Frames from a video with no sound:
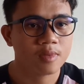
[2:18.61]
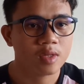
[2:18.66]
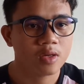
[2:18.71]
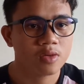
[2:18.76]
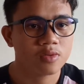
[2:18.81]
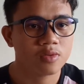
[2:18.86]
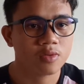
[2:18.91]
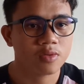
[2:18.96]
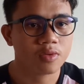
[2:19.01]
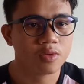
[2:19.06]

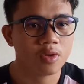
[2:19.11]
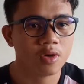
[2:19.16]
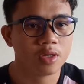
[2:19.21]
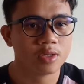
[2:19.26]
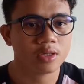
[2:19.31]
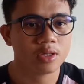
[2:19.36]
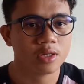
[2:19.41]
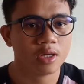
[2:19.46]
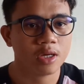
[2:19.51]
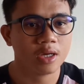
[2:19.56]
to shut
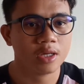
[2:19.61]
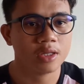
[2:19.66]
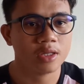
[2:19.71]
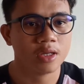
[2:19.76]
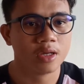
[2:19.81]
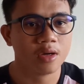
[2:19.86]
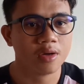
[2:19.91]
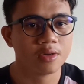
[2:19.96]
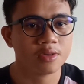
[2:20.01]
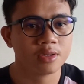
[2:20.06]
and the
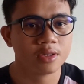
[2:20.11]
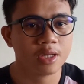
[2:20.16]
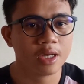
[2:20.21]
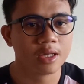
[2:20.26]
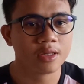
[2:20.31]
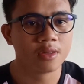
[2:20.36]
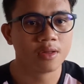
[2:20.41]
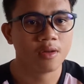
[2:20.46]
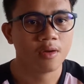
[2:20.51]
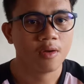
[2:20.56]

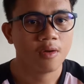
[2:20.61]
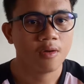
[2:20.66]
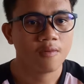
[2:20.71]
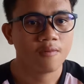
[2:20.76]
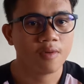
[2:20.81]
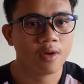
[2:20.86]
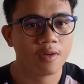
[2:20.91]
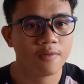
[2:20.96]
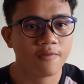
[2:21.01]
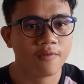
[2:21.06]
outlet
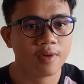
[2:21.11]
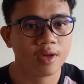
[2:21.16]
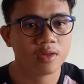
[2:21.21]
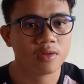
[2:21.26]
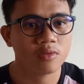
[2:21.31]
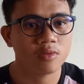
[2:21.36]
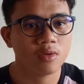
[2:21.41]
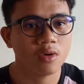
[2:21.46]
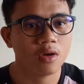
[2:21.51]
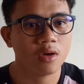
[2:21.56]
valve
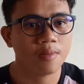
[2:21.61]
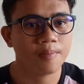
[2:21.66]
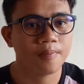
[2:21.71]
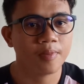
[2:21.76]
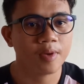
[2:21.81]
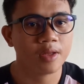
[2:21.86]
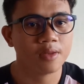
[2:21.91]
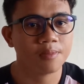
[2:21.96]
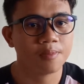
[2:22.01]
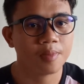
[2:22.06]
to
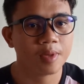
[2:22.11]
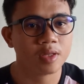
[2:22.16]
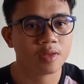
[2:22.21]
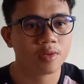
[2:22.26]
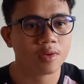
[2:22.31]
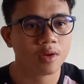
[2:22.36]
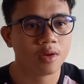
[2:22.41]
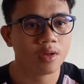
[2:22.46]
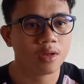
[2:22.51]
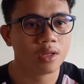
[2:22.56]
open.
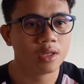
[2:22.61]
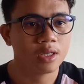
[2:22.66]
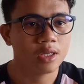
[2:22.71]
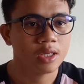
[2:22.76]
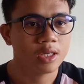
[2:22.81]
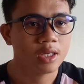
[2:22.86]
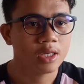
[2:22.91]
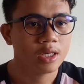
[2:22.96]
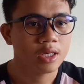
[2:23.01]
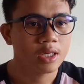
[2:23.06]
Petrol
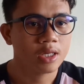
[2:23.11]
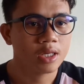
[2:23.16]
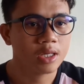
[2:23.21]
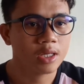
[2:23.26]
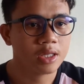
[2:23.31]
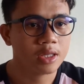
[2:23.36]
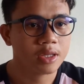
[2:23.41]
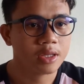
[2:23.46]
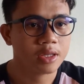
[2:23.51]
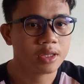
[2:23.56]

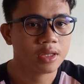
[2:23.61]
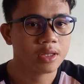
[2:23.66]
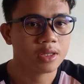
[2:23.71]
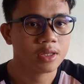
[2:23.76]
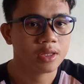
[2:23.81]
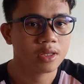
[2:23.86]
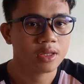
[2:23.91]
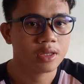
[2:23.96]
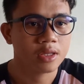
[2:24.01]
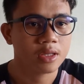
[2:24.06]
is
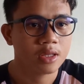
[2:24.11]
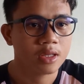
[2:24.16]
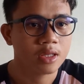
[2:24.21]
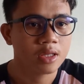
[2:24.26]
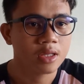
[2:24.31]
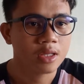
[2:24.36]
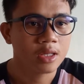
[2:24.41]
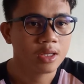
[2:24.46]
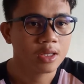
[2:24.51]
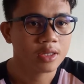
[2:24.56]

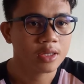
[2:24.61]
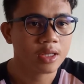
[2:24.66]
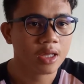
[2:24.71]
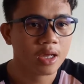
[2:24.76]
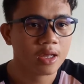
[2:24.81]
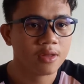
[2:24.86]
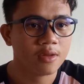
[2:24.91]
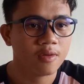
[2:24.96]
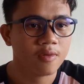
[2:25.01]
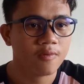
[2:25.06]

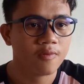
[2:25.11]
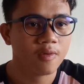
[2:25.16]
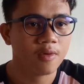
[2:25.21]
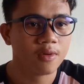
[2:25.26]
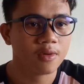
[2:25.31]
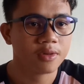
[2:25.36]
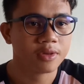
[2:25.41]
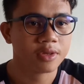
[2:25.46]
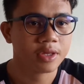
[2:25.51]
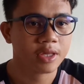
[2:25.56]
then
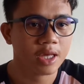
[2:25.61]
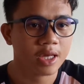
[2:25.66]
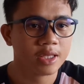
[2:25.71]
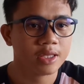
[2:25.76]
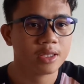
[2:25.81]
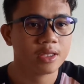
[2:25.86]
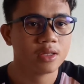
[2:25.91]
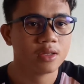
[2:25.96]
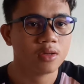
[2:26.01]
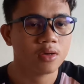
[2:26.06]
forced
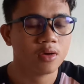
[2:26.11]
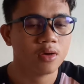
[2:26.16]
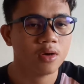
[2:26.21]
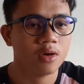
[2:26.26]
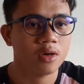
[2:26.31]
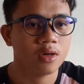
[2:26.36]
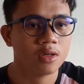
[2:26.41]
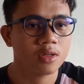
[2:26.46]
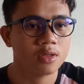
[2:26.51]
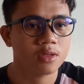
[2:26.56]

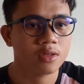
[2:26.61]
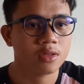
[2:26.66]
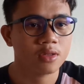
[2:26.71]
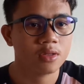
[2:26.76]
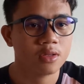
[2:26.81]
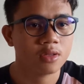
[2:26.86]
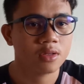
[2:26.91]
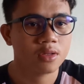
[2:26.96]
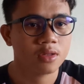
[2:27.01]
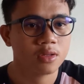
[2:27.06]
on
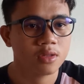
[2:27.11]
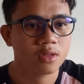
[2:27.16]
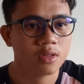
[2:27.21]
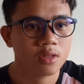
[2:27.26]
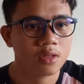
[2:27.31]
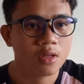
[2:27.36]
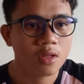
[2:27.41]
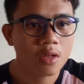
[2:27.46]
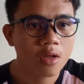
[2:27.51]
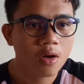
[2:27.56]

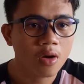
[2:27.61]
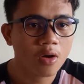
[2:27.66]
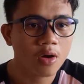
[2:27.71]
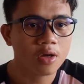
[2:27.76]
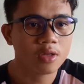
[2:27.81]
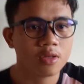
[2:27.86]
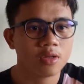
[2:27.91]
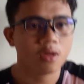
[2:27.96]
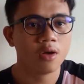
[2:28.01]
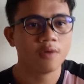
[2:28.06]

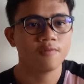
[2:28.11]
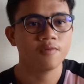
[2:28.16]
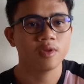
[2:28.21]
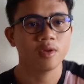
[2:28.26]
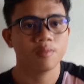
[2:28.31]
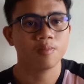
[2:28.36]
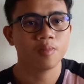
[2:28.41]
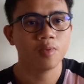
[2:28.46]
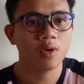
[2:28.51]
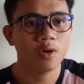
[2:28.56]
of the
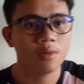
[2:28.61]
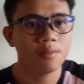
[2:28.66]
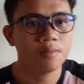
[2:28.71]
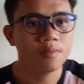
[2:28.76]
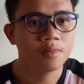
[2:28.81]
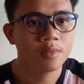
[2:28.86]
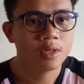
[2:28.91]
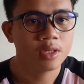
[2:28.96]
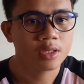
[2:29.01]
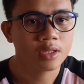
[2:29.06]
pump,
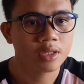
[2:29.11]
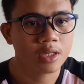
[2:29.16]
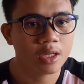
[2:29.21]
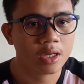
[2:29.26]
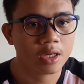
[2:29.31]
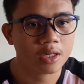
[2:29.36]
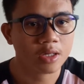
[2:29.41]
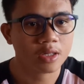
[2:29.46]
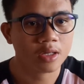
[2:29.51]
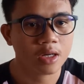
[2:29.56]

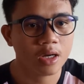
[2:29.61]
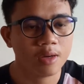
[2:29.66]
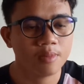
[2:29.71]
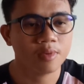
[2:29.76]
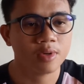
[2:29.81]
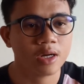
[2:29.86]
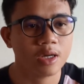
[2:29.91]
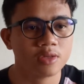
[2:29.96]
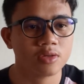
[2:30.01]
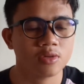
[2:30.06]
the
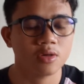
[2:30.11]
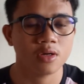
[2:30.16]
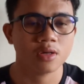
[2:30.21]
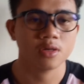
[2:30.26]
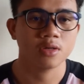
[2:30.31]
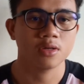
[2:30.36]
carburetor.